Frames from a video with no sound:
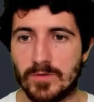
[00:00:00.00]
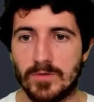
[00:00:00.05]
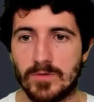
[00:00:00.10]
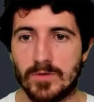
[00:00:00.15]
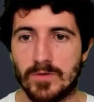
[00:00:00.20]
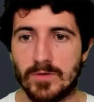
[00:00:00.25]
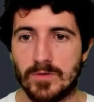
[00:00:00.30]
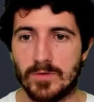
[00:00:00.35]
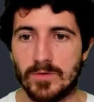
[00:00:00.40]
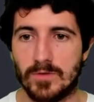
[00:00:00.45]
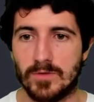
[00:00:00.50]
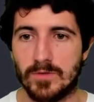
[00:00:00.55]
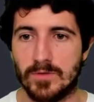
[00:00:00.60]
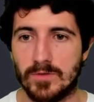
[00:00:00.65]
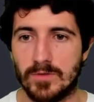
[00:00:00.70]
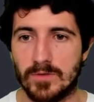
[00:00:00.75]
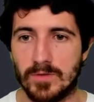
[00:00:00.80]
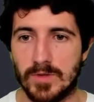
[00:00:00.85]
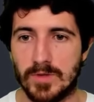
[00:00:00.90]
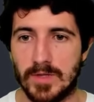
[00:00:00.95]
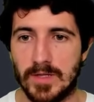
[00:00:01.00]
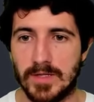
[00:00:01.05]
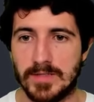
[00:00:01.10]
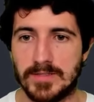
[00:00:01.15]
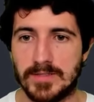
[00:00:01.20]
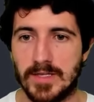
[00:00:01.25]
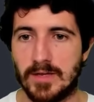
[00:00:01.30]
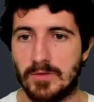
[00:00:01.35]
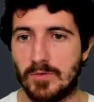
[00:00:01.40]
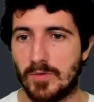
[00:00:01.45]
So
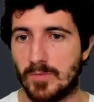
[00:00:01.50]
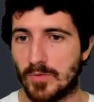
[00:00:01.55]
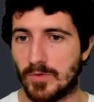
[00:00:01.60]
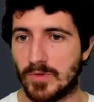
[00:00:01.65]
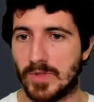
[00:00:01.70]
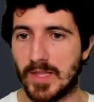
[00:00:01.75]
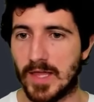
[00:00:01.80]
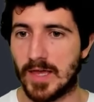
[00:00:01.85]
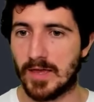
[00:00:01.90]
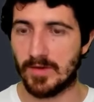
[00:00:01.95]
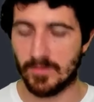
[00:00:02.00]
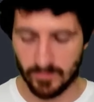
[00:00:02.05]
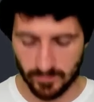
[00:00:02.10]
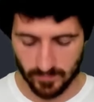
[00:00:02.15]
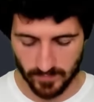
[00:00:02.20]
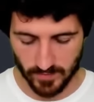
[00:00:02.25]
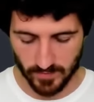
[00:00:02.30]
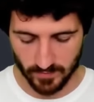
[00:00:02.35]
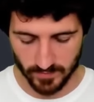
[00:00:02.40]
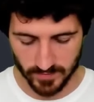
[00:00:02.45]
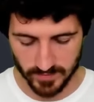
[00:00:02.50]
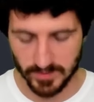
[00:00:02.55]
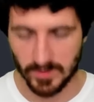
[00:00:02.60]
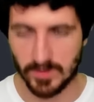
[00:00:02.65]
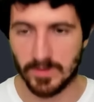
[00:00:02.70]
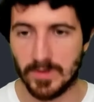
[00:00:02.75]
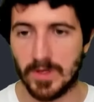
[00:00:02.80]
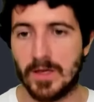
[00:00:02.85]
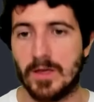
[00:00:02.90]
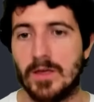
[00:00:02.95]
let's say we put live view or
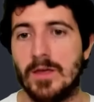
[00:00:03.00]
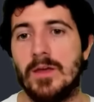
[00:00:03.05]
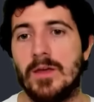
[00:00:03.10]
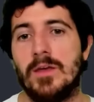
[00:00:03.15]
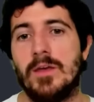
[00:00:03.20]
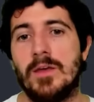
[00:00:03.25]
something.